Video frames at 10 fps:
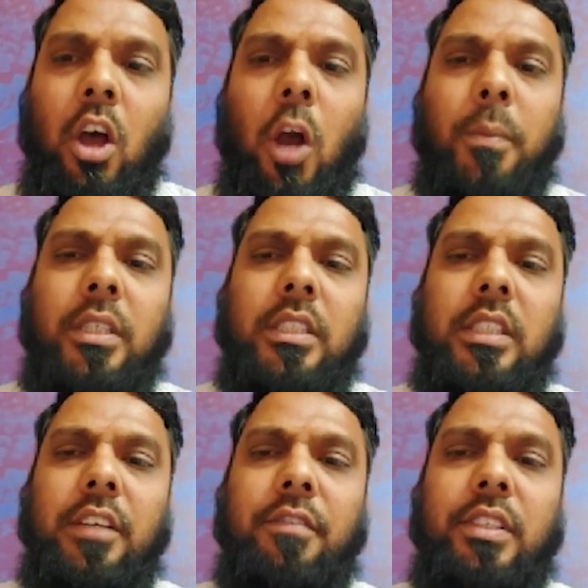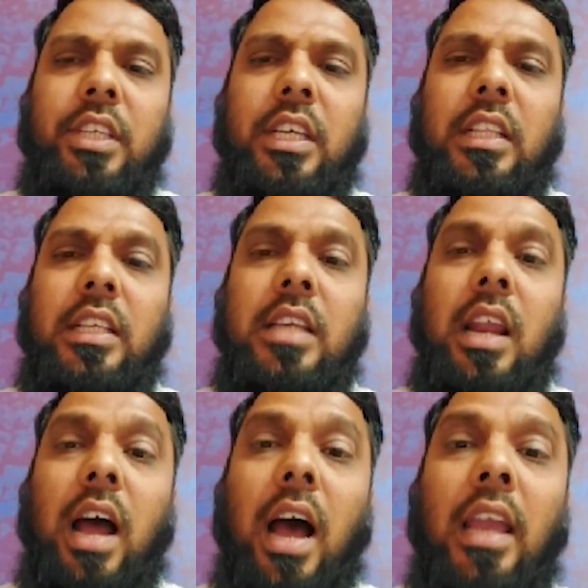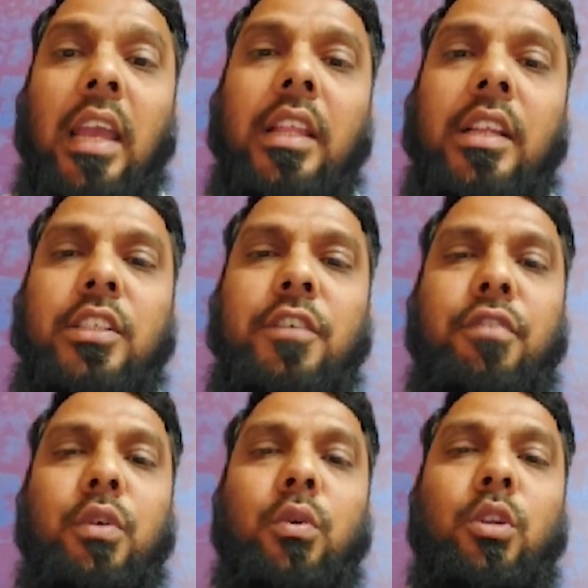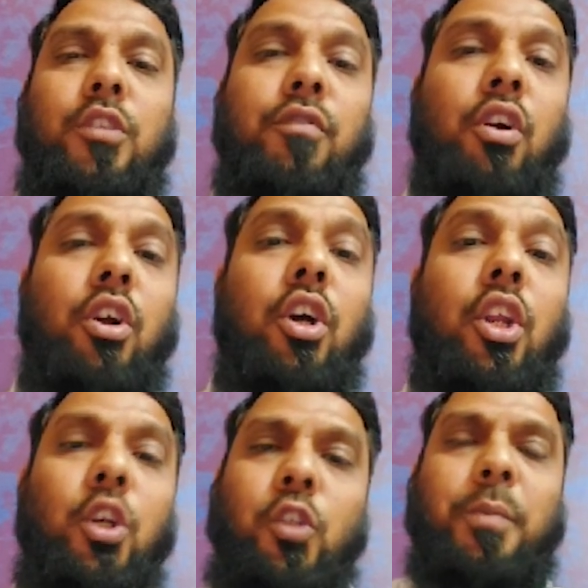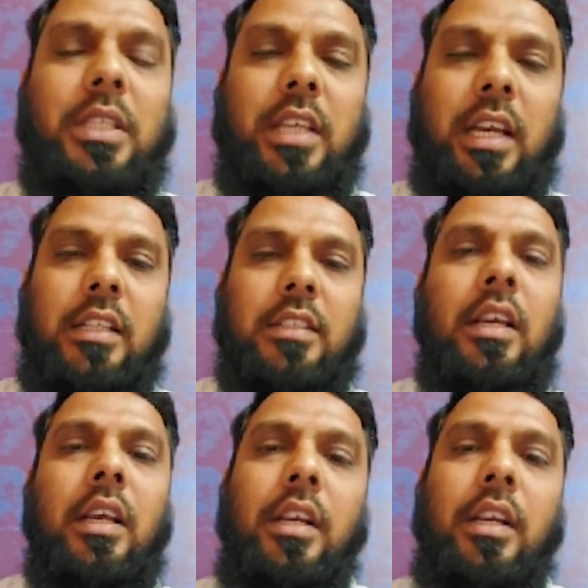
Option C, if we see, these are high energy fuels for cruise missiles.